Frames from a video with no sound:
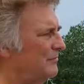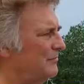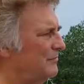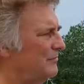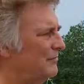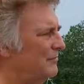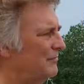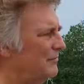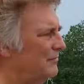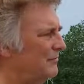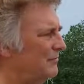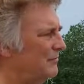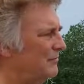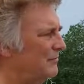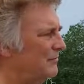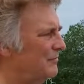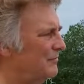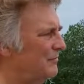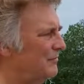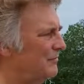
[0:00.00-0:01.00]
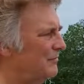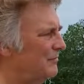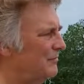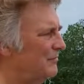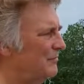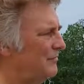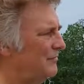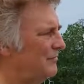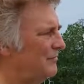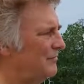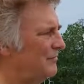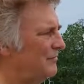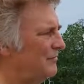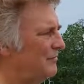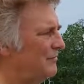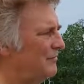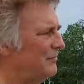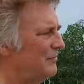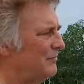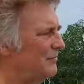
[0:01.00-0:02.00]

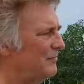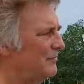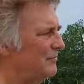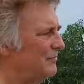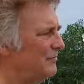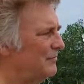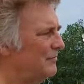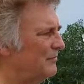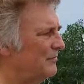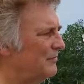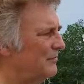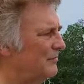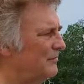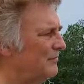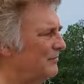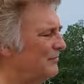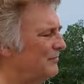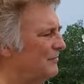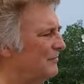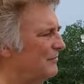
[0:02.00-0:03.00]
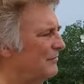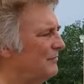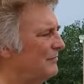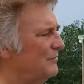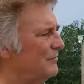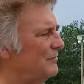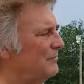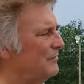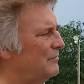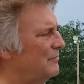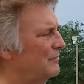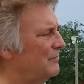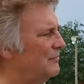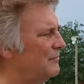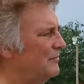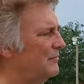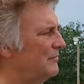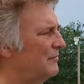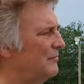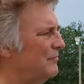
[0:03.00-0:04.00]

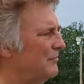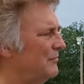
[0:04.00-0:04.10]
(not speaking)